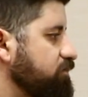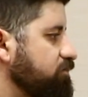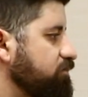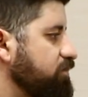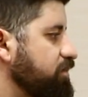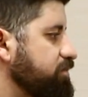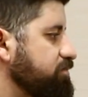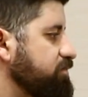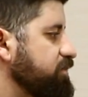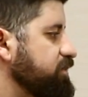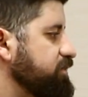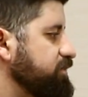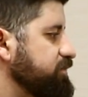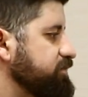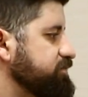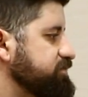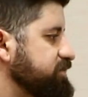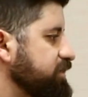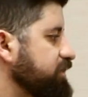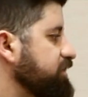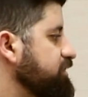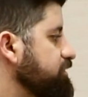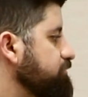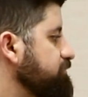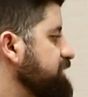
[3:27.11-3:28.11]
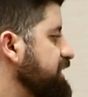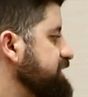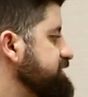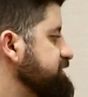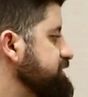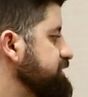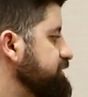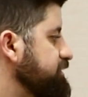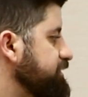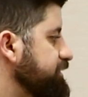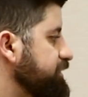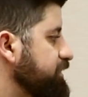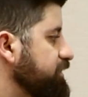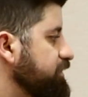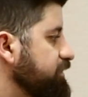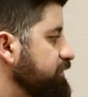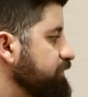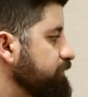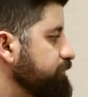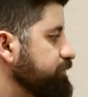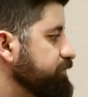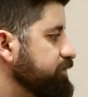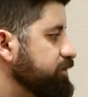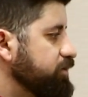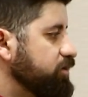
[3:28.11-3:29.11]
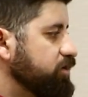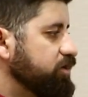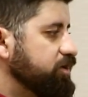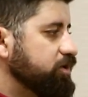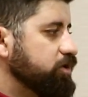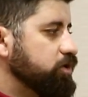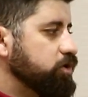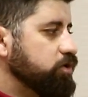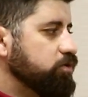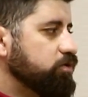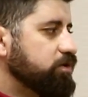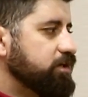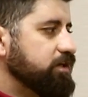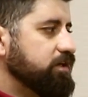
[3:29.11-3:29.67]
one uh, single method, like you